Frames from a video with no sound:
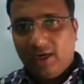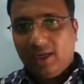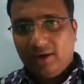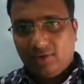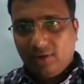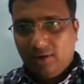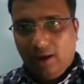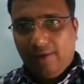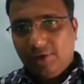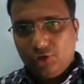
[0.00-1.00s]
instead of
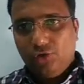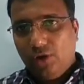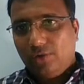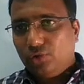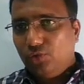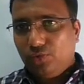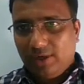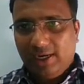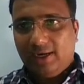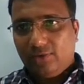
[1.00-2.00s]
creating I will show
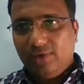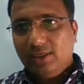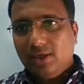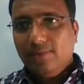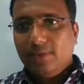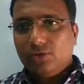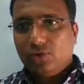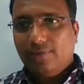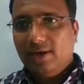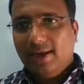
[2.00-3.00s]
you how to create a
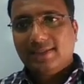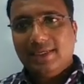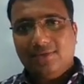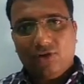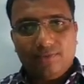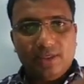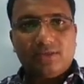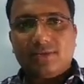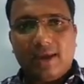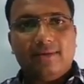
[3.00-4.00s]
quiz. So I will
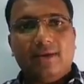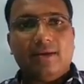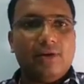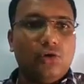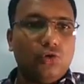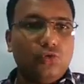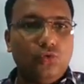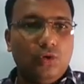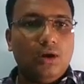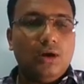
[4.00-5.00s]
exit from this and
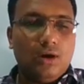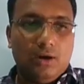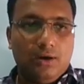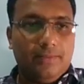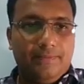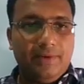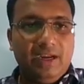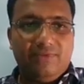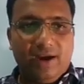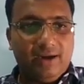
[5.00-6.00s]
then I will go to
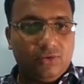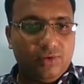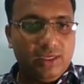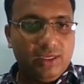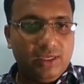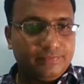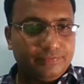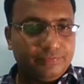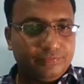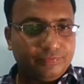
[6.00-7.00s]

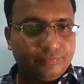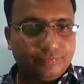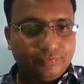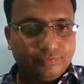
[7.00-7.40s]
predefined quiz.